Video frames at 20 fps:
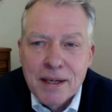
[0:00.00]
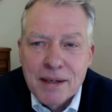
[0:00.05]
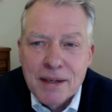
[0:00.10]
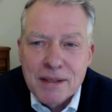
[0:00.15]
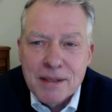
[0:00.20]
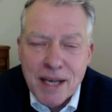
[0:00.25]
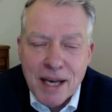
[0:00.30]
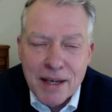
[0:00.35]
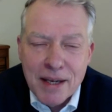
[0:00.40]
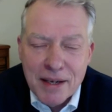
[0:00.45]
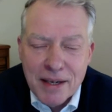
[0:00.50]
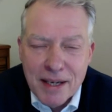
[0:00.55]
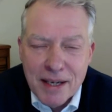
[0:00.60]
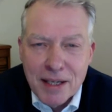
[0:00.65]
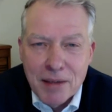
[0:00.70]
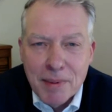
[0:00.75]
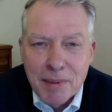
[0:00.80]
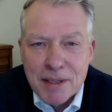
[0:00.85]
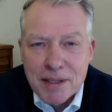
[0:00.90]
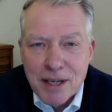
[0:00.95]
sounding a little
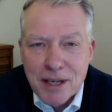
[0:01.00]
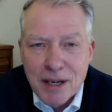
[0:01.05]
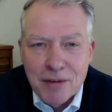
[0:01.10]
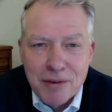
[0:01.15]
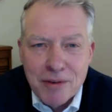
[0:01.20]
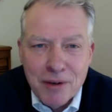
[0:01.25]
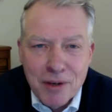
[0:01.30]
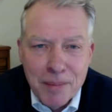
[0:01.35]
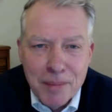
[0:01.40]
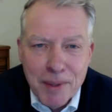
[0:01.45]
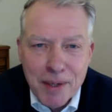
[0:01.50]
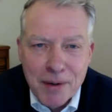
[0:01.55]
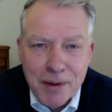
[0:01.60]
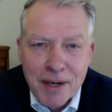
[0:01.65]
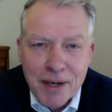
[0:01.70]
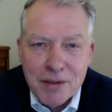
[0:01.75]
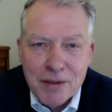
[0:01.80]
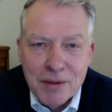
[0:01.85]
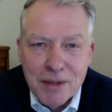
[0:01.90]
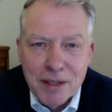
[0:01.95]
bit tougher on
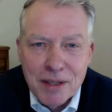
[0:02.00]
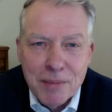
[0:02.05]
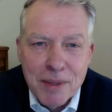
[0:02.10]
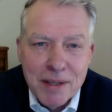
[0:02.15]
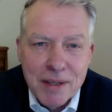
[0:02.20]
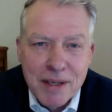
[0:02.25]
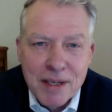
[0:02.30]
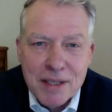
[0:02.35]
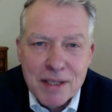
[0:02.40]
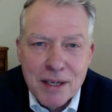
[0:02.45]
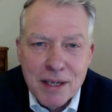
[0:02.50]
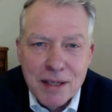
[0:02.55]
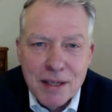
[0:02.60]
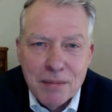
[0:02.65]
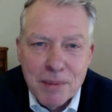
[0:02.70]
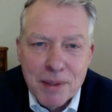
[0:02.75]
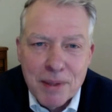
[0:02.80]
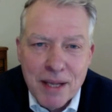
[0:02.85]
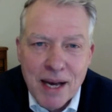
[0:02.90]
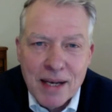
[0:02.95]
immigration, a little bit this and a little
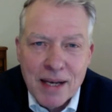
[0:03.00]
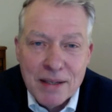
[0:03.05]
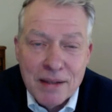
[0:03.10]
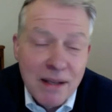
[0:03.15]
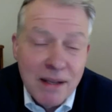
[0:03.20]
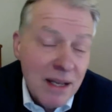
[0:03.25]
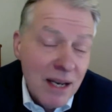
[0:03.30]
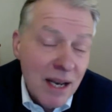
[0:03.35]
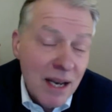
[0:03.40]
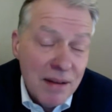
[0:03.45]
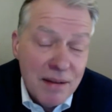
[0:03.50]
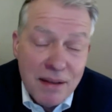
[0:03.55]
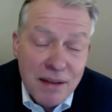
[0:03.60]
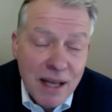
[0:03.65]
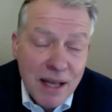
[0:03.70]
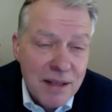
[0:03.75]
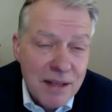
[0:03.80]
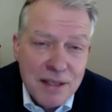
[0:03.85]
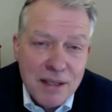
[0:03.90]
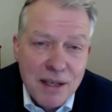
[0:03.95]
bit that, and they let
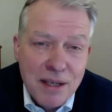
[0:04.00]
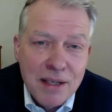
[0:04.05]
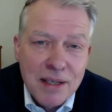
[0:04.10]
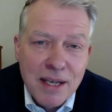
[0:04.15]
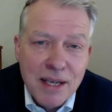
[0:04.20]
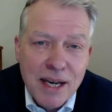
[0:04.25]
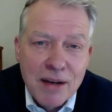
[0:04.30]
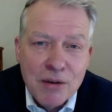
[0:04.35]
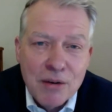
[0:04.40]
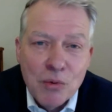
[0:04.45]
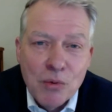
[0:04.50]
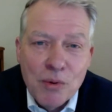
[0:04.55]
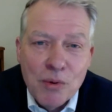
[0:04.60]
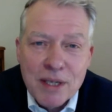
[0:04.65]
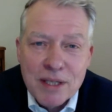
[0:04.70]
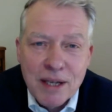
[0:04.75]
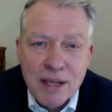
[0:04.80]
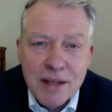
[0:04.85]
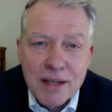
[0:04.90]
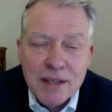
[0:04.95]
the side down,
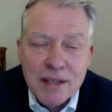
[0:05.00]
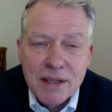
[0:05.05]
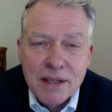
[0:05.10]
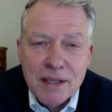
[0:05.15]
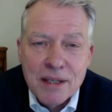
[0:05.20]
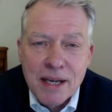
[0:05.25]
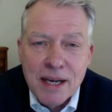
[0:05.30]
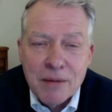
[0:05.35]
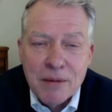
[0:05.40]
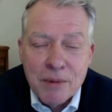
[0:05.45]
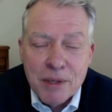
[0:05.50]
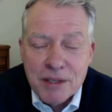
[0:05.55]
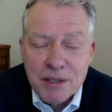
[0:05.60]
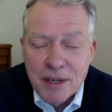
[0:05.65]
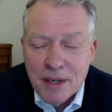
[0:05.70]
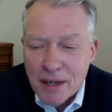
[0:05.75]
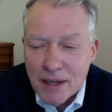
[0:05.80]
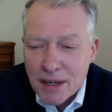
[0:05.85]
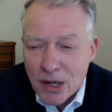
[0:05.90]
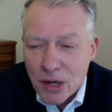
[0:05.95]
always let the side down, which
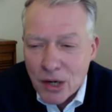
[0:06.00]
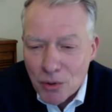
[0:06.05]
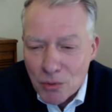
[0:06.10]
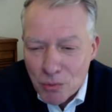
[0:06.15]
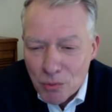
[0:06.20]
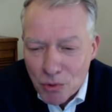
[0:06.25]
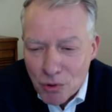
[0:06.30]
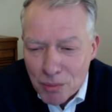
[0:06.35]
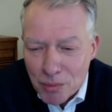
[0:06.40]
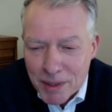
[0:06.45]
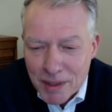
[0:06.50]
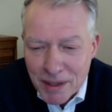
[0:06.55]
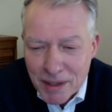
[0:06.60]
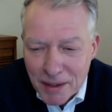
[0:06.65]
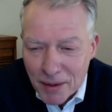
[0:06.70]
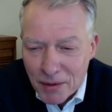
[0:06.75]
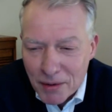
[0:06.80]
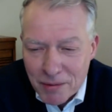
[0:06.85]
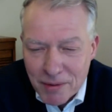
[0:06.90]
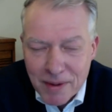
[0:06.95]
Con Woman and a
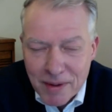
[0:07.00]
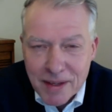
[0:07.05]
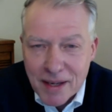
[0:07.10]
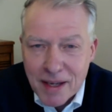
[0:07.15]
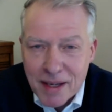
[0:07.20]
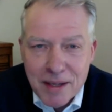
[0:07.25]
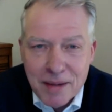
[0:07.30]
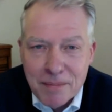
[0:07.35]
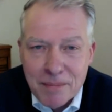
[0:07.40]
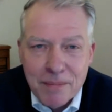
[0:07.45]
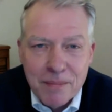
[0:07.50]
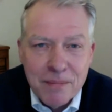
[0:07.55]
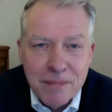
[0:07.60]
lot of the other,